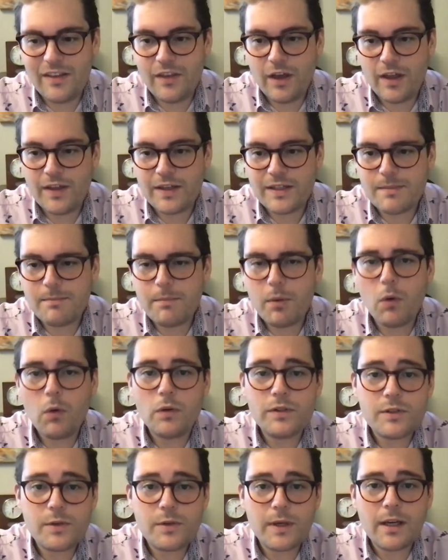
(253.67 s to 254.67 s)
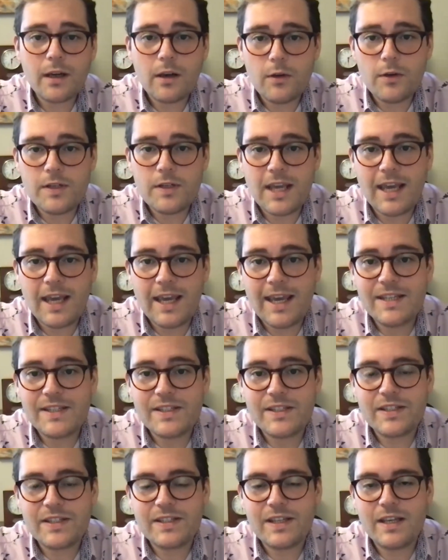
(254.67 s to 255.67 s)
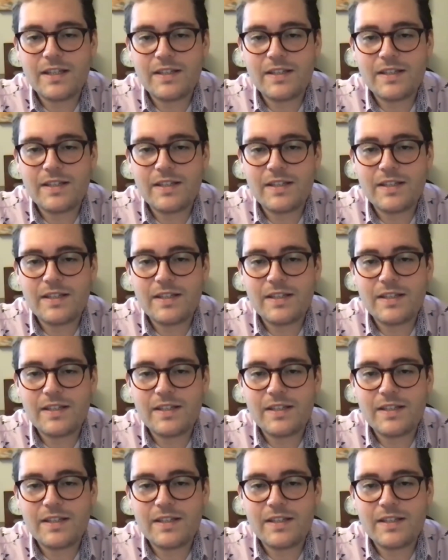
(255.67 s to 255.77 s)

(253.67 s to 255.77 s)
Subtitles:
I think is important to include here is